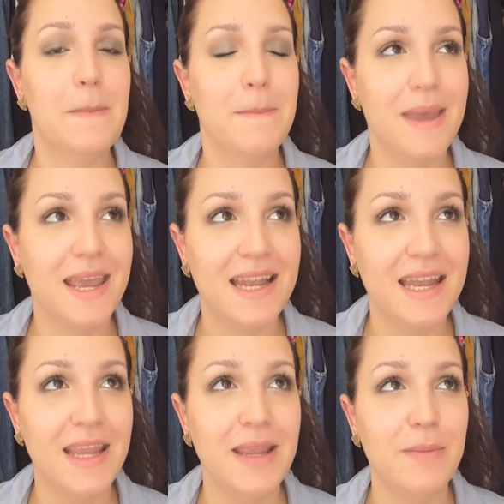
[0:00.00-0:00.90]

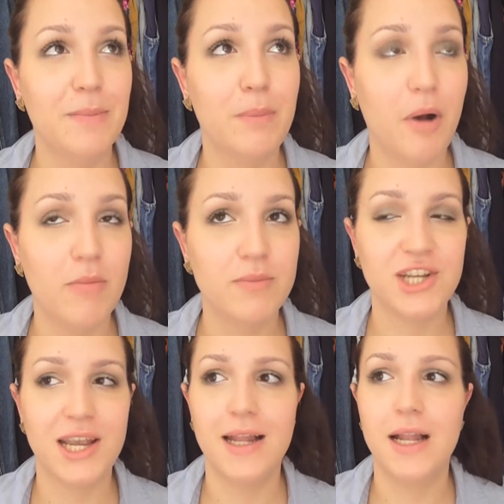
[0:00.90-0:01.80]
mainly
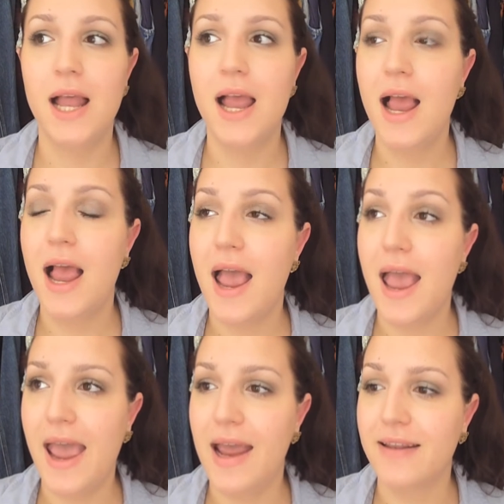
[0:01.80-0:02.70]
Bombshell,
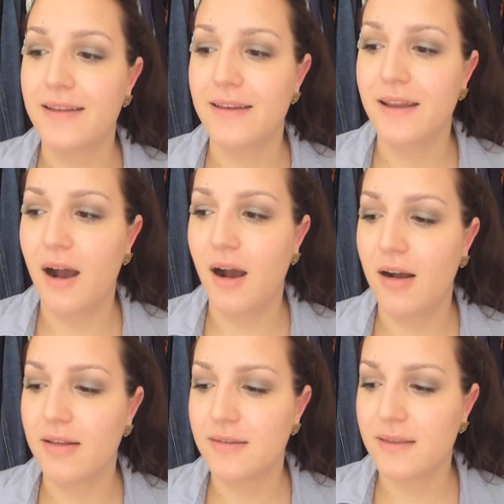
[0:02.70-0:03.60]
and
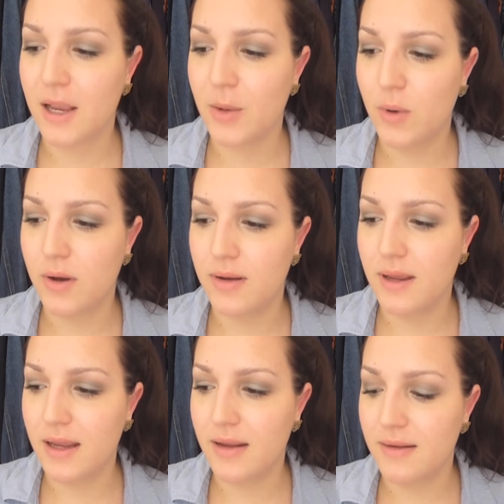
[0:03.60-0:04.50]
the second
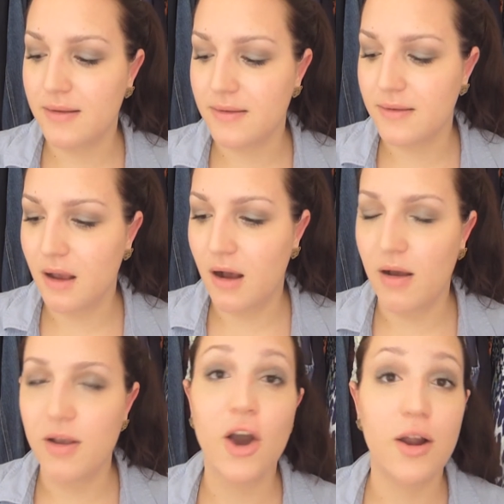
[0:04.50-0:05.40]
one is
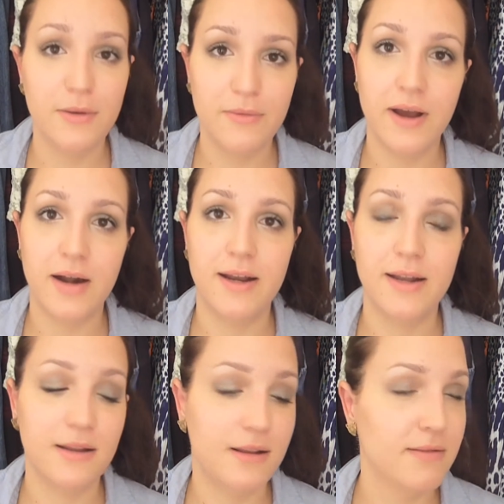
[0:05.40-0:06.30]
Colin
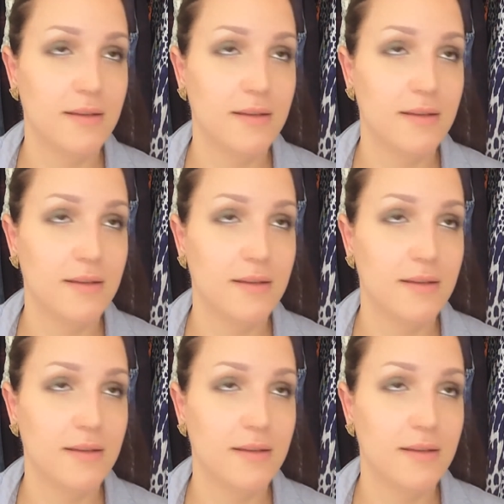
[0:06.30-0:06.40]
Farrell.